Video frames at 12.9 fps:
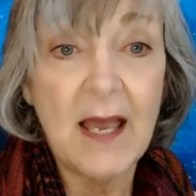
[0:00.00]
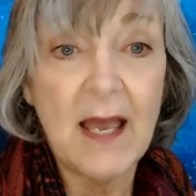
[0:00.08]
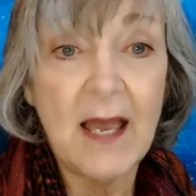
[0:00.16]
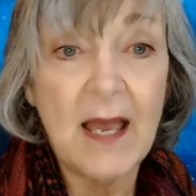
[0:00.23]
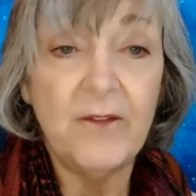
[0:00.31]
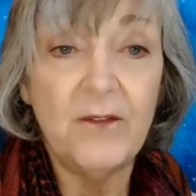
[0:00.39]

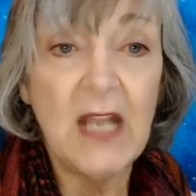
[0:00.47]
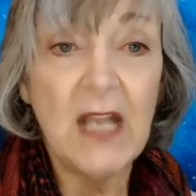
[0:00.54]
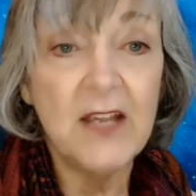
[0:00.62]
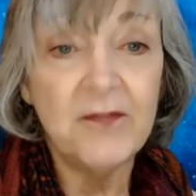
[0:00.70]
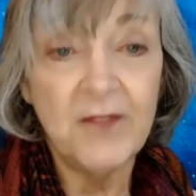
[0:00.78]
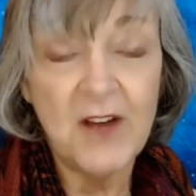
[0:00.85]

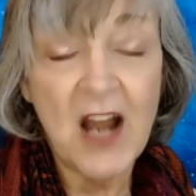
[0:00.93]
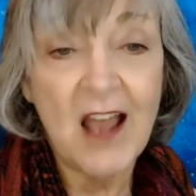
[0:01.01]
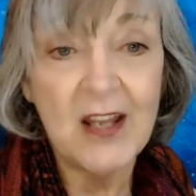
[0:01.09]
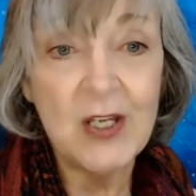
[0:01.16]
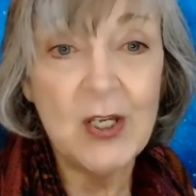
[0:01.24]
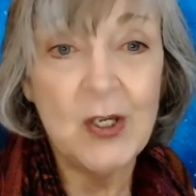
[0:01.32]
if
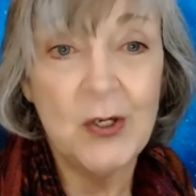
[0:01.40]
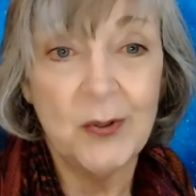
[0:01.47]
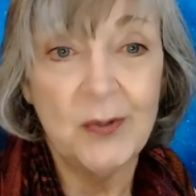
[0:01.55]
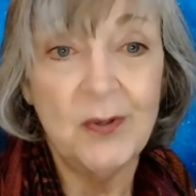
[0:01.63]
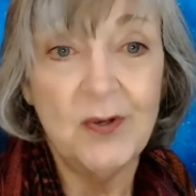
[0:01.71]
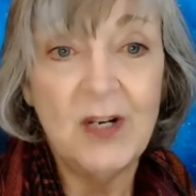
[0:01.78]
not you,